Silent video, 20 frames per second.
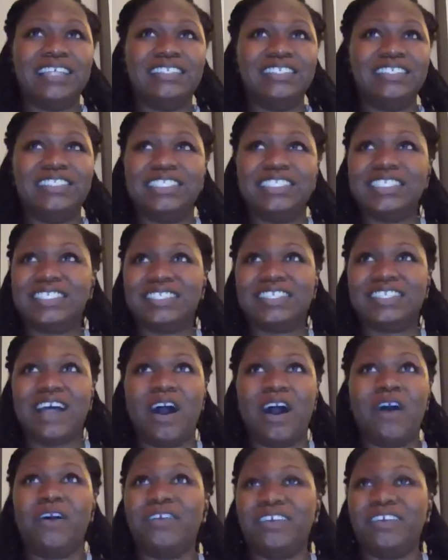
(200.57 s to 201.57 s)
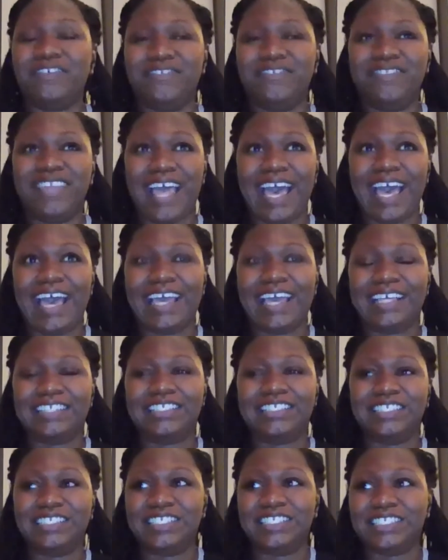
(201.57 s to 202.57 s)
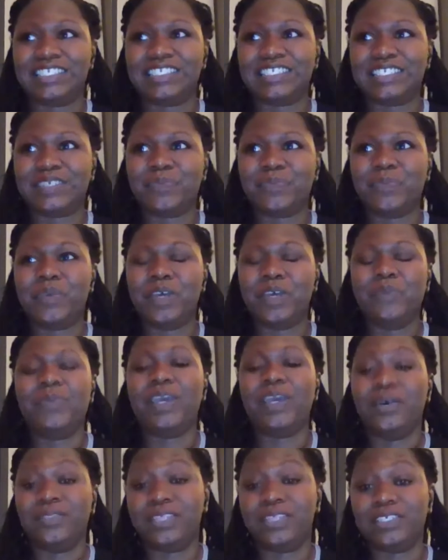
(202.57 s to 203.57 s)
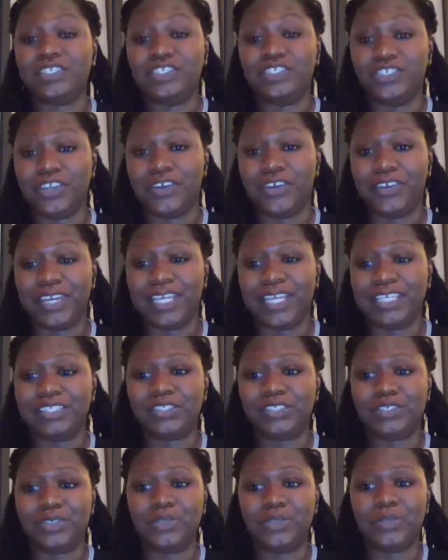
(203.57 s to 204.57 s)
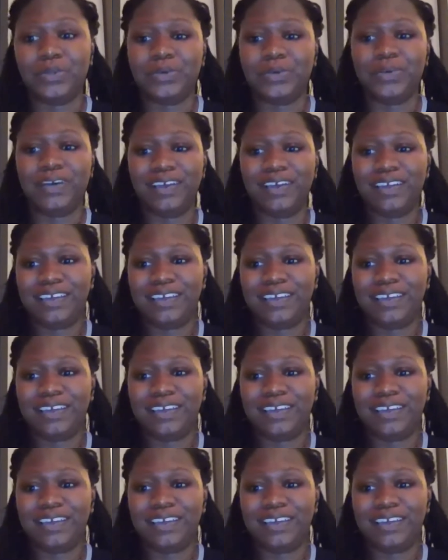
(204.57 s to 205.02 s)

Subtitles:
Just all of that just put me on this journey to